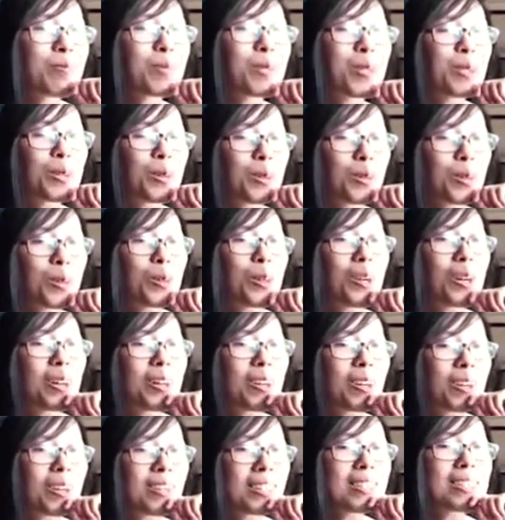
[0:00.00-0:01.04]
Simple one
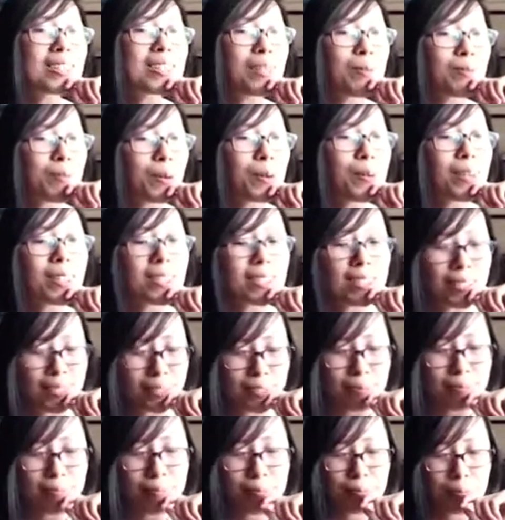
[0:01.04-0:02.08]
that most people can
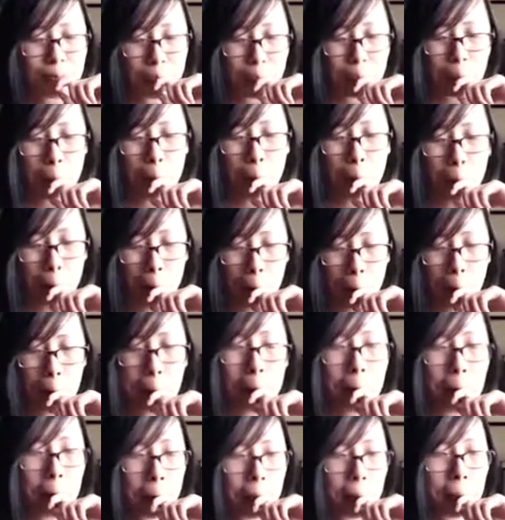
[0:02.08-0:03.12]
implement in their
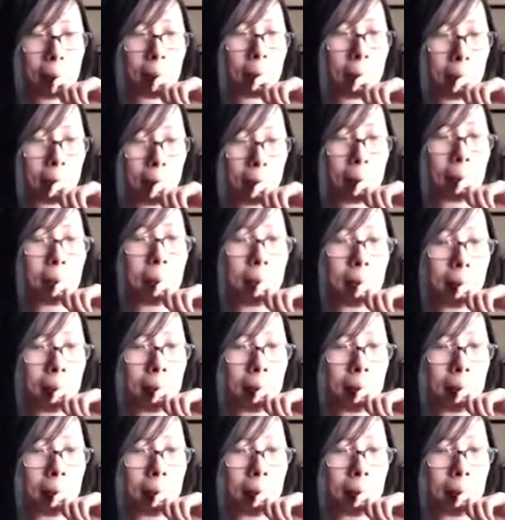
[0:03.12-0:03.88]
daily life.